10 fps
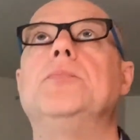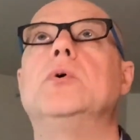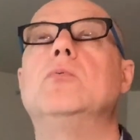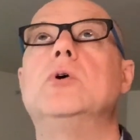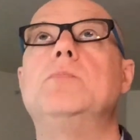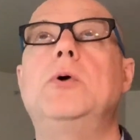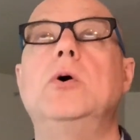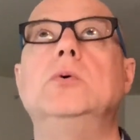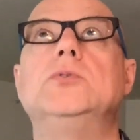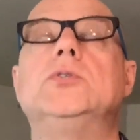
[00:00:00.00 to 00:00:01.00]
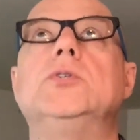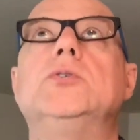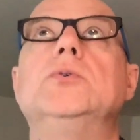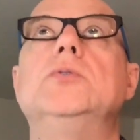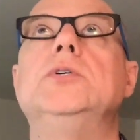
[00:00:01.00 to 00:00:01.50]
were posed
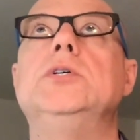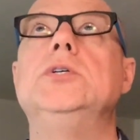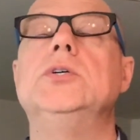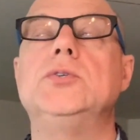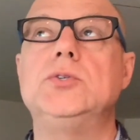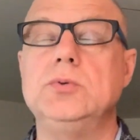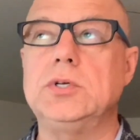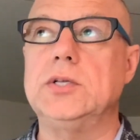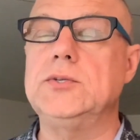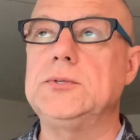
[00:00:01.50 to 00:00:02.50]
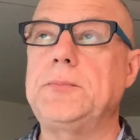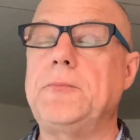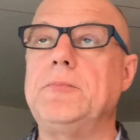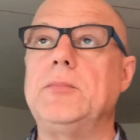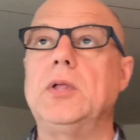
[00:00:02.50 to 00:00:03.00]
to the students
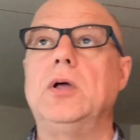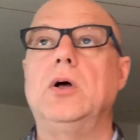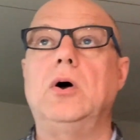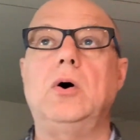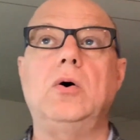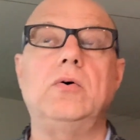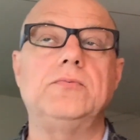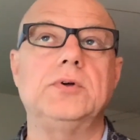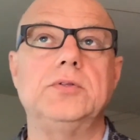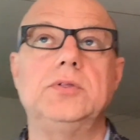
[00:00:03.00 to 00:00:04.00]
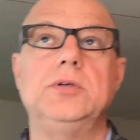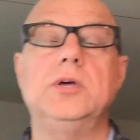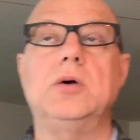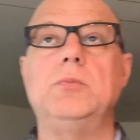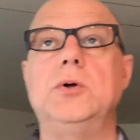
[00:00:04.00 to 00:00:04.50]
of the
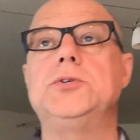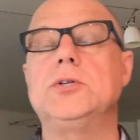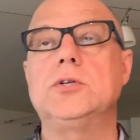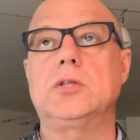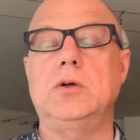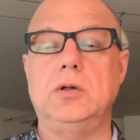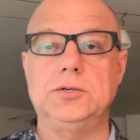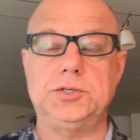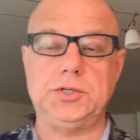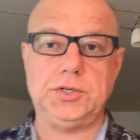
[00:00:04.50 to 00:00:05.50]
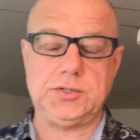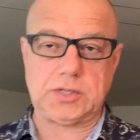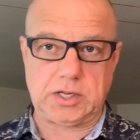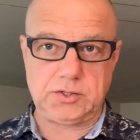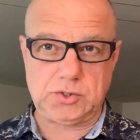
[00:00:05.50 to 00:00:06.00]
Emerging
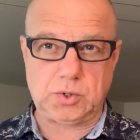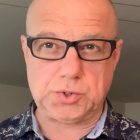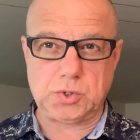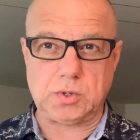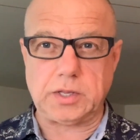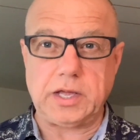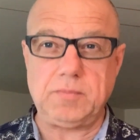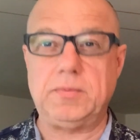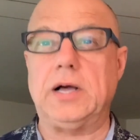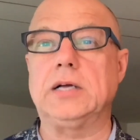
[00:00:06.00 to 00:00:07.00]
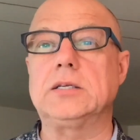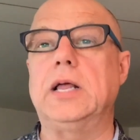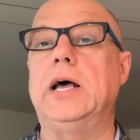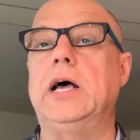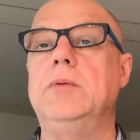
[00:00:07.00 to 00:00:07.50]
Technologies and Social Impact
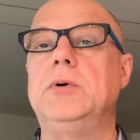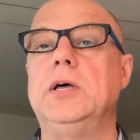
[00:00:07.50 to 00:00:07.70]
Lab,